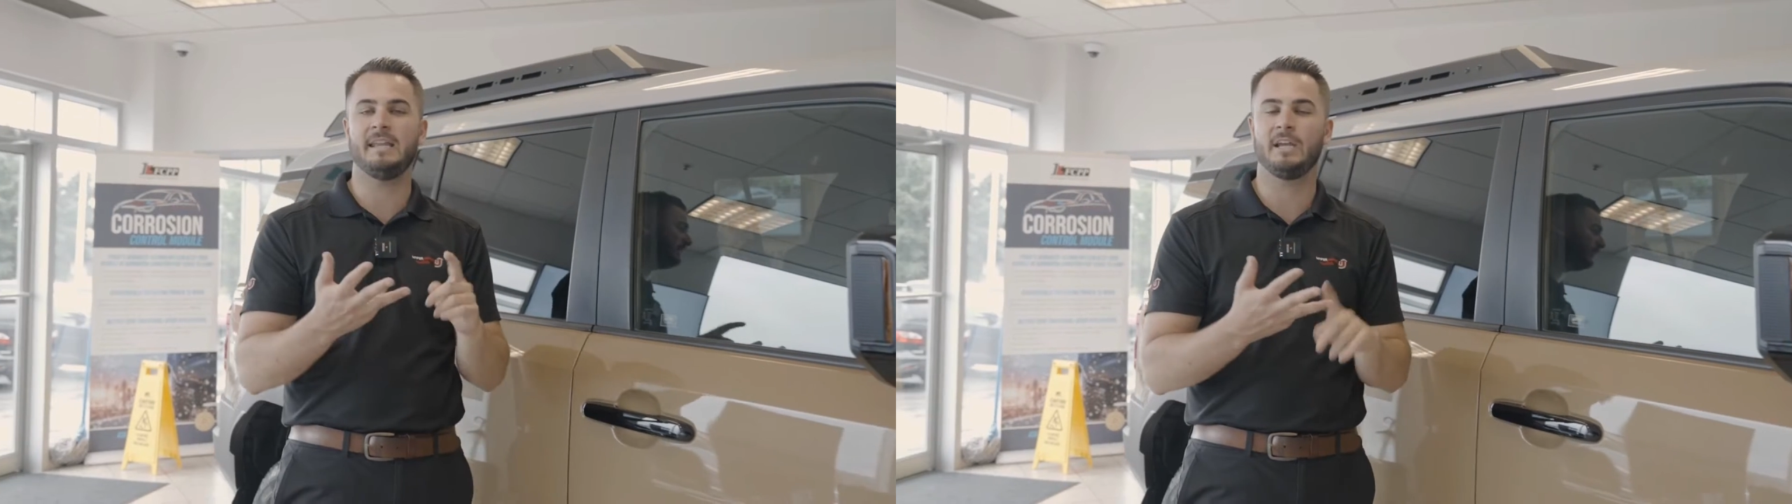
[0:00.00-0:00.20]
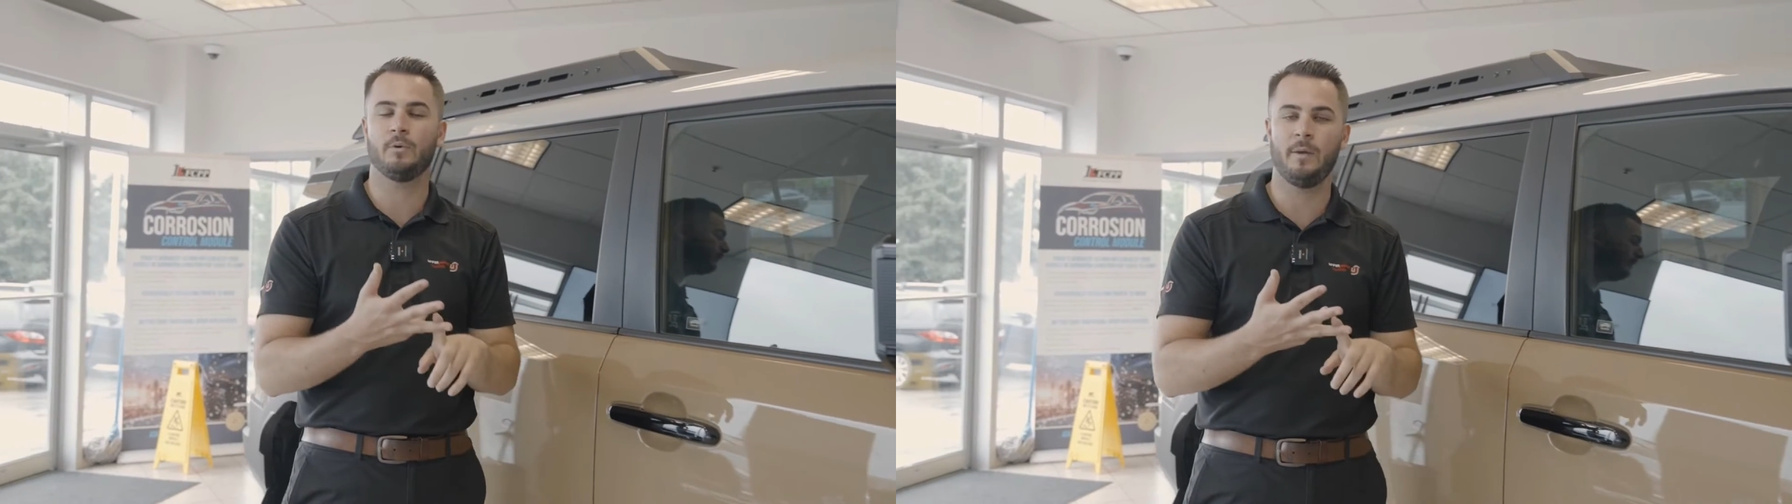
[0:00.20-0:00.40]

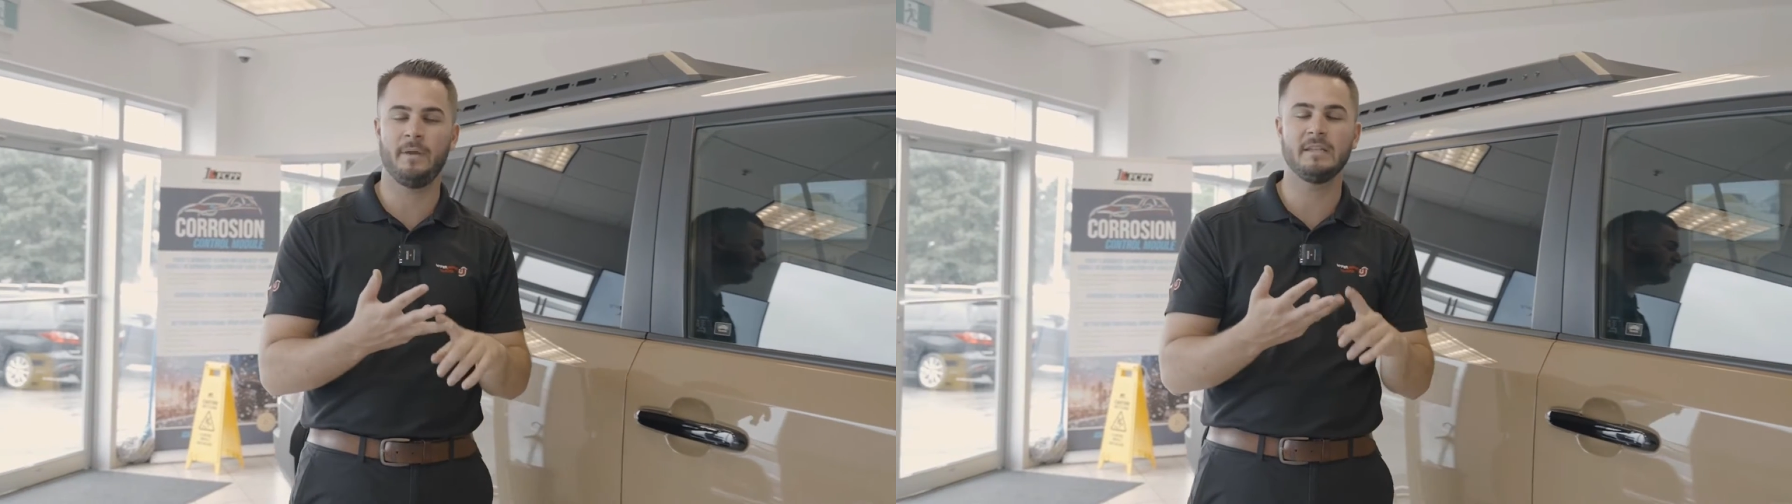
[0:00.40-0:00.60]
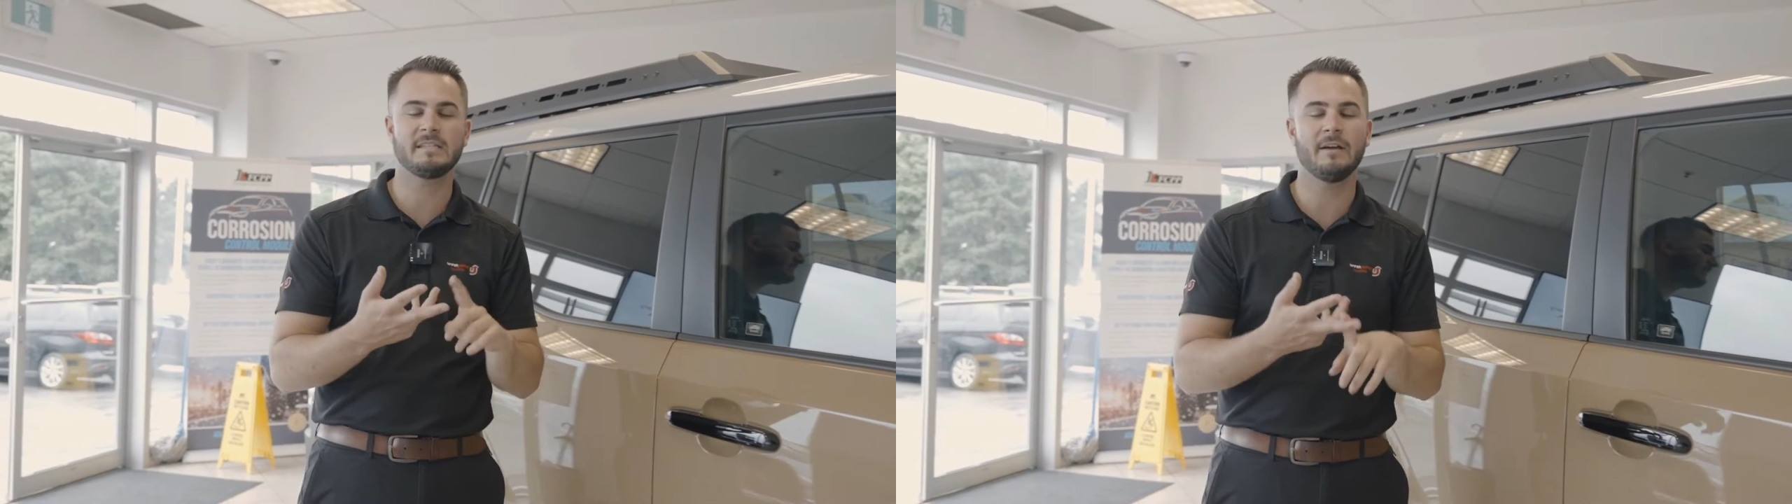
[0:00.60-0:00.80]
any
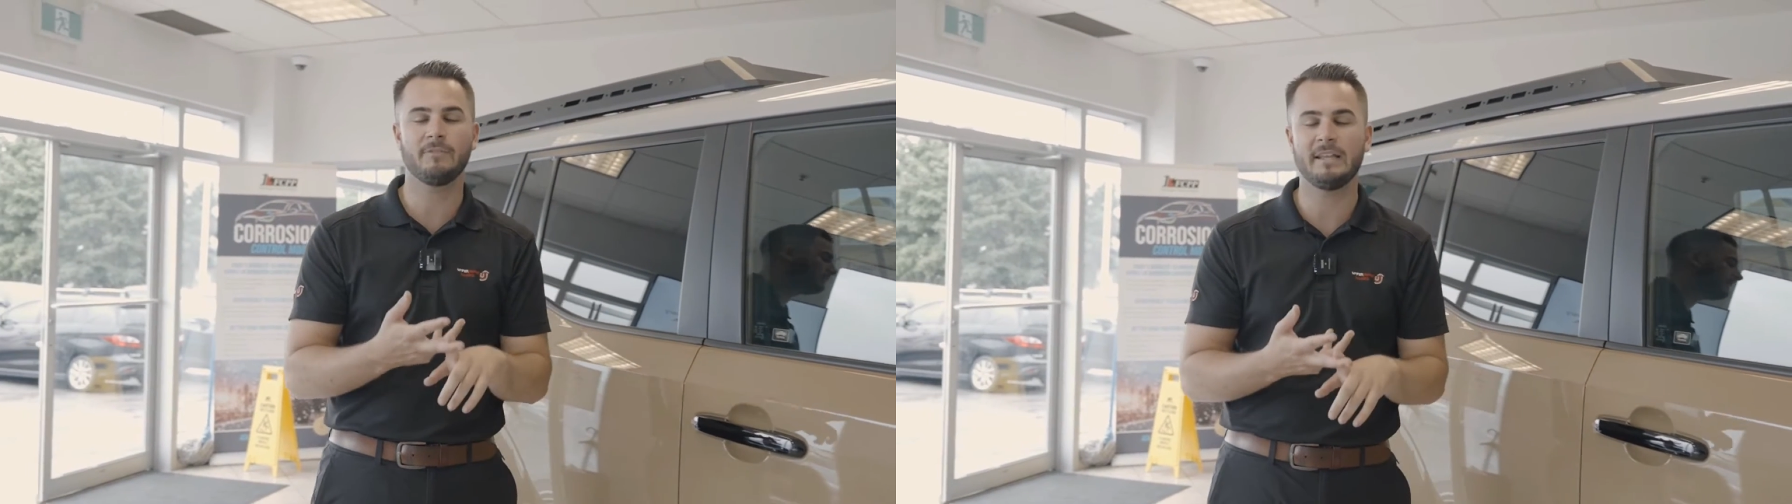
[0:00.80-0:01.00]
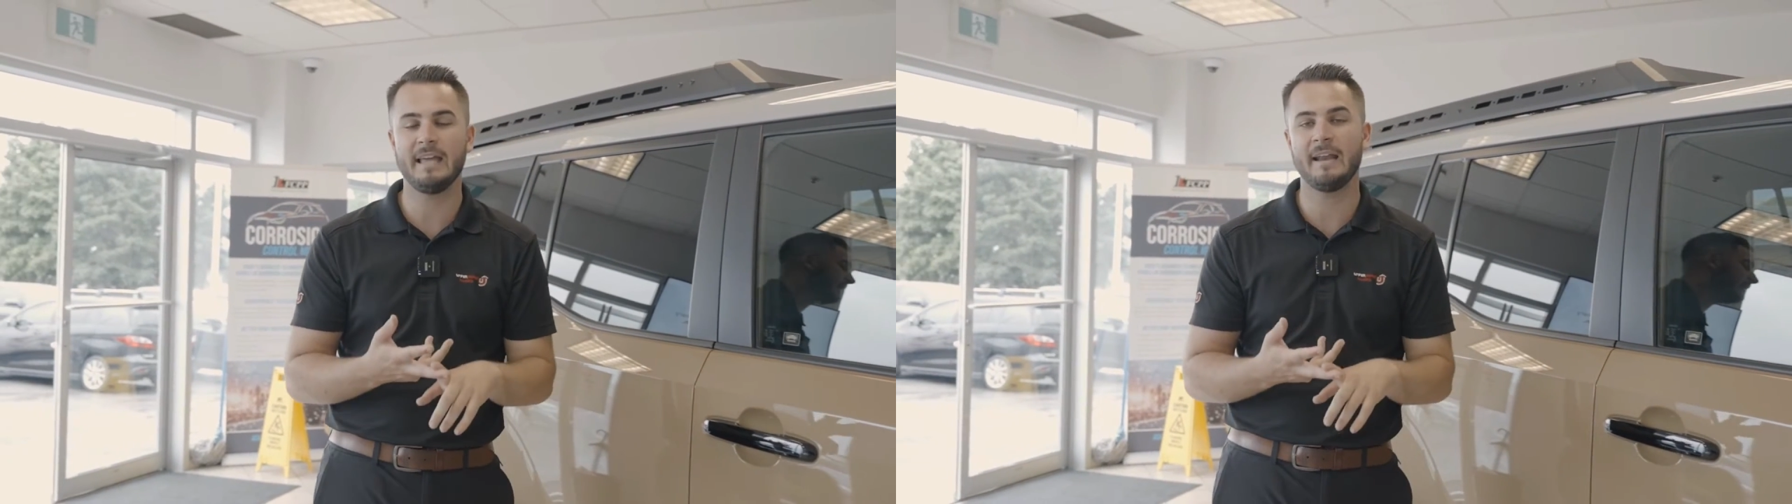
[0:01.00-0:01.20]
equipment,
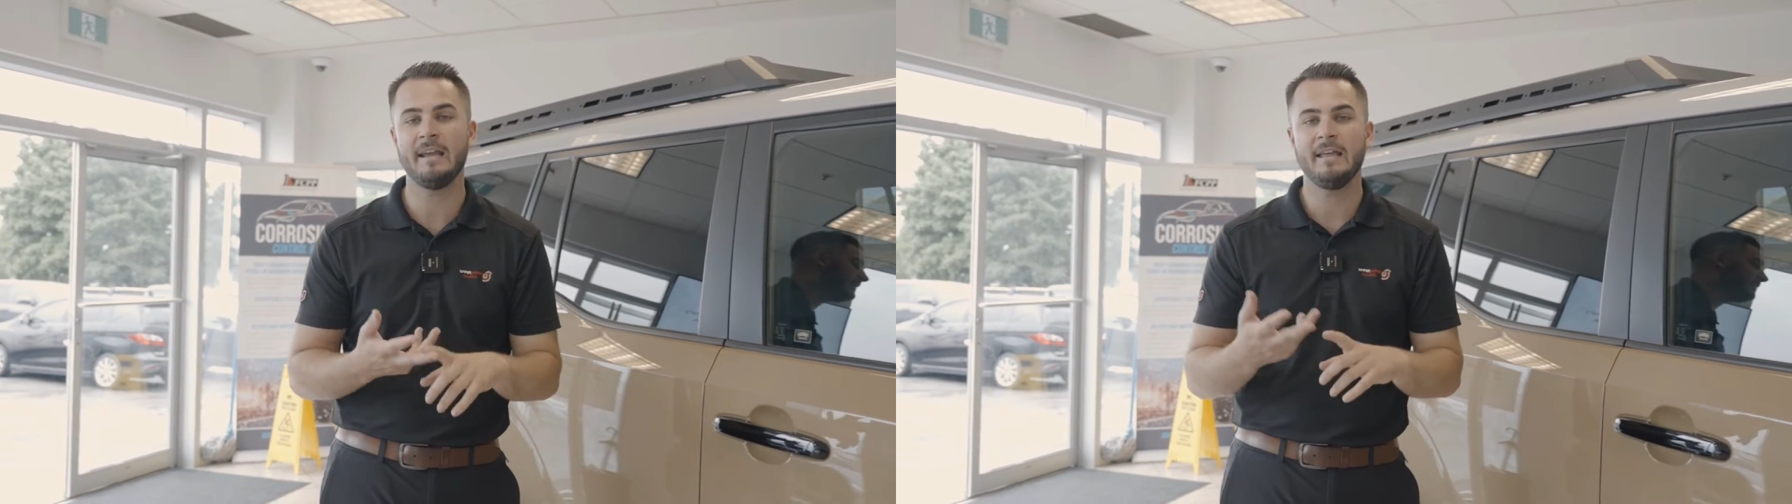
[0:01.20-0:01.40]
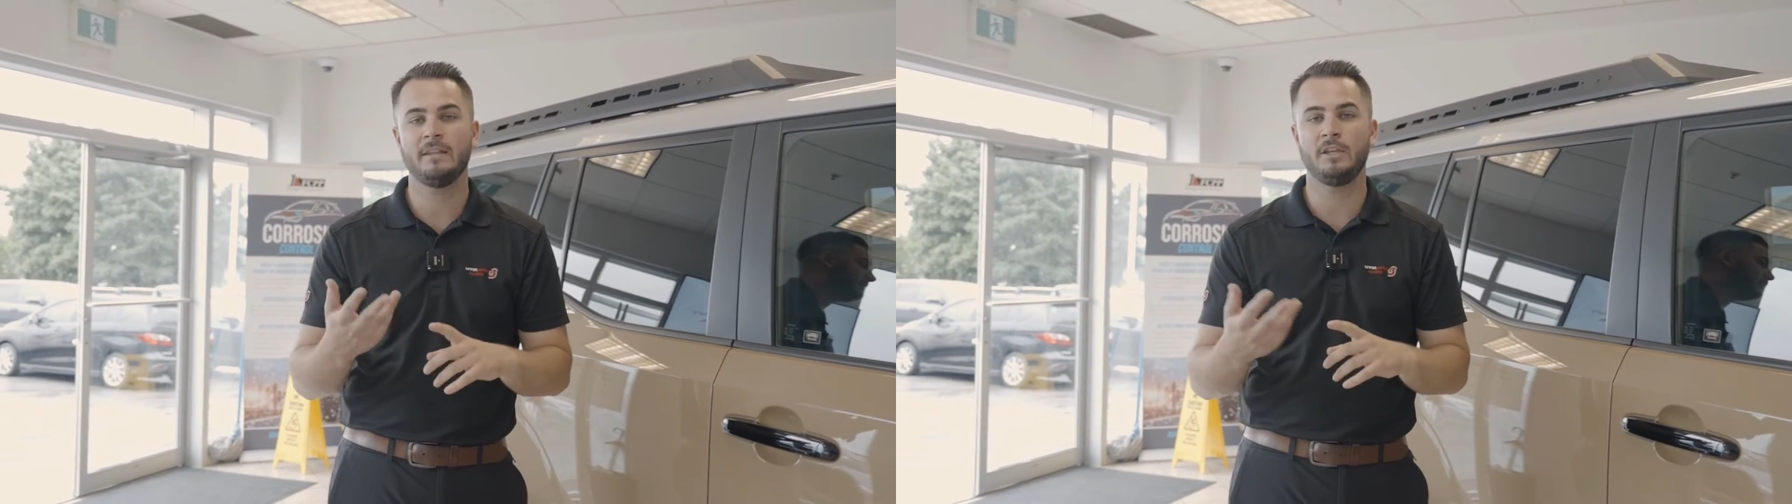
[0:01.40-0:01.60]
stuff like that